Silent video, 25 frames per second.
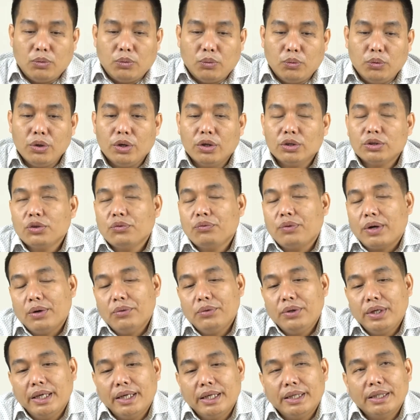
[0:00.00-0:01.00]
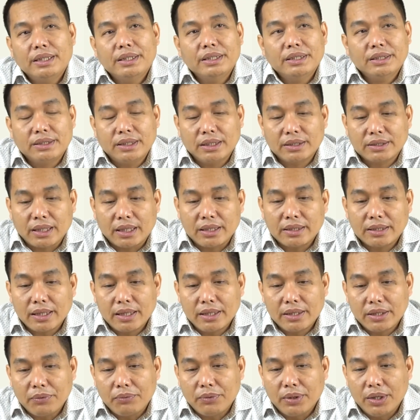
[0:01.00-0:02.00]
We also found that the Santal
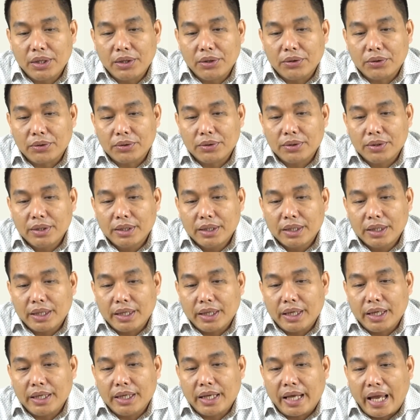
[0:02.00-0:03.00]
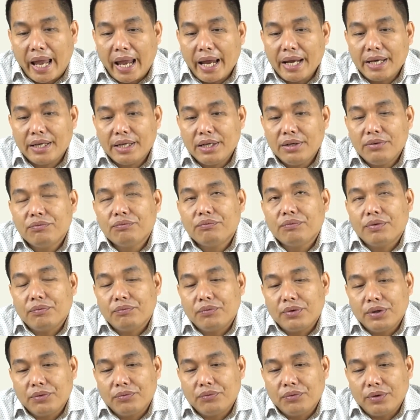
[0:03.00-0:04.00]
Rebellion in
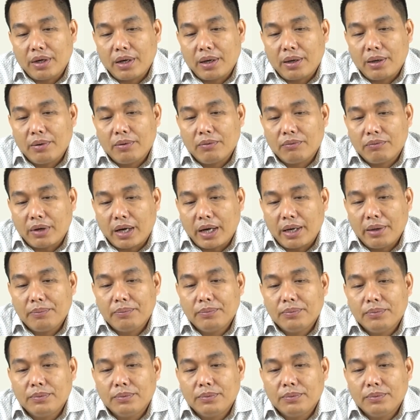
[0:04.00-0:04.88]
1855